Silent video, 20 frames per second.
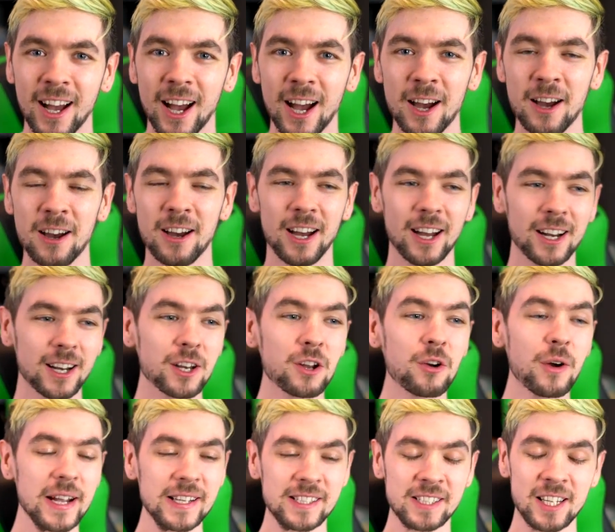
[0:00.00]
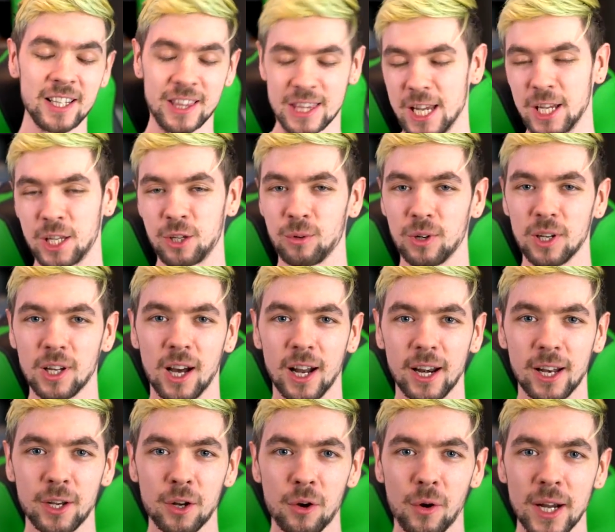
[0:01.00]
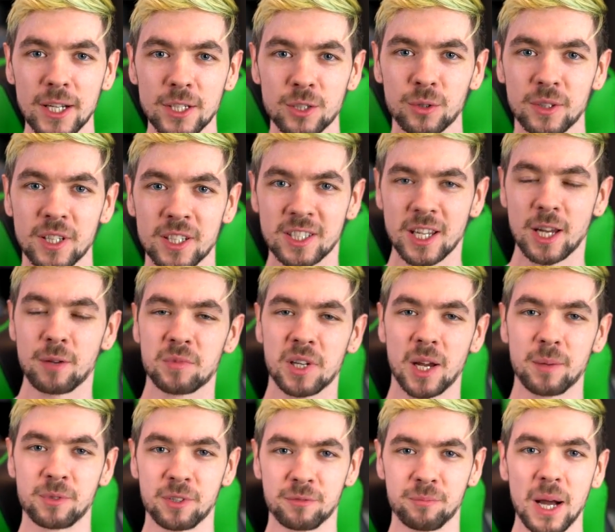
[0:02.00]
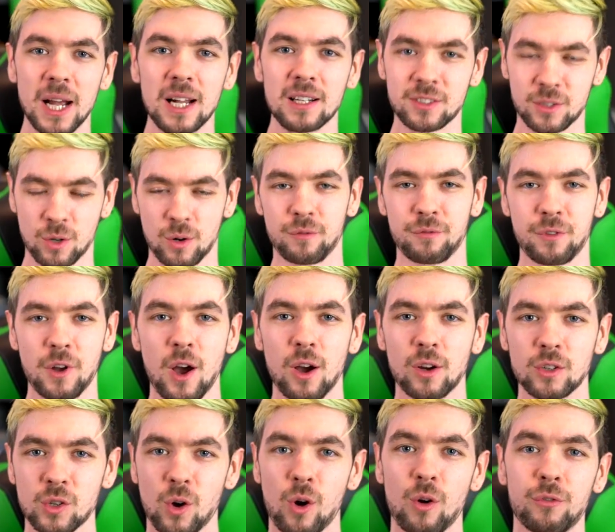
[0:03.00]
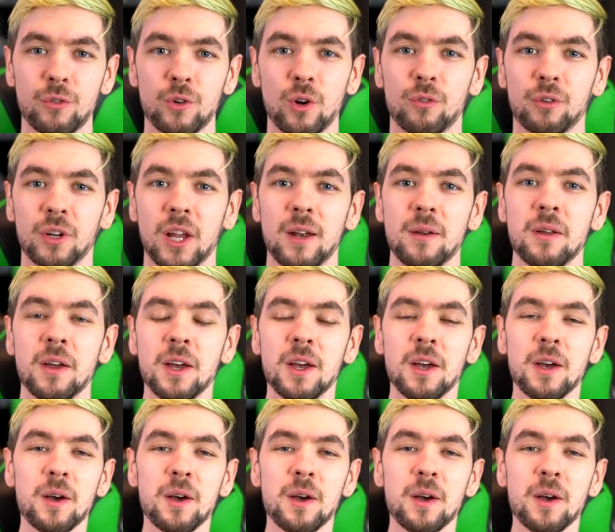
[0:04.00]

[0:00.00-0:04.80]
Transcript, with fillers: Uh, and I know I say thank you a lot, and I know I do the same types of milestone vlogs over and over again,